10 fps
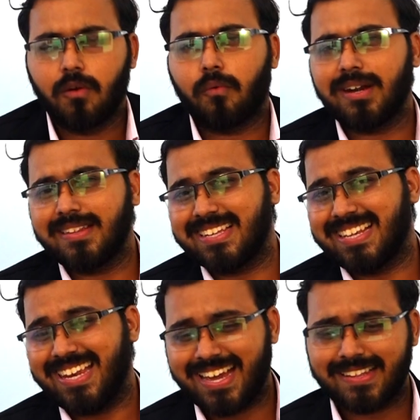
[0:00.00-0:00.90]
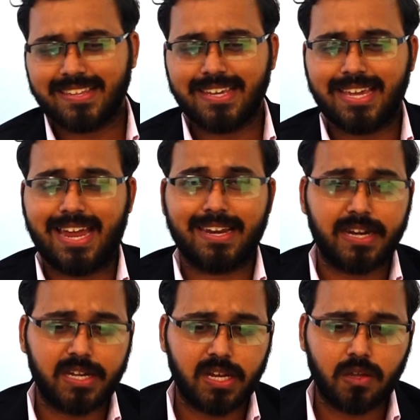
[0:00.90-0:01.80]
What is his legacy and
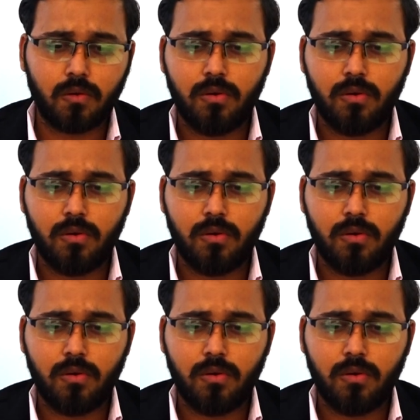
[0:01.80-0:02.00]
critique?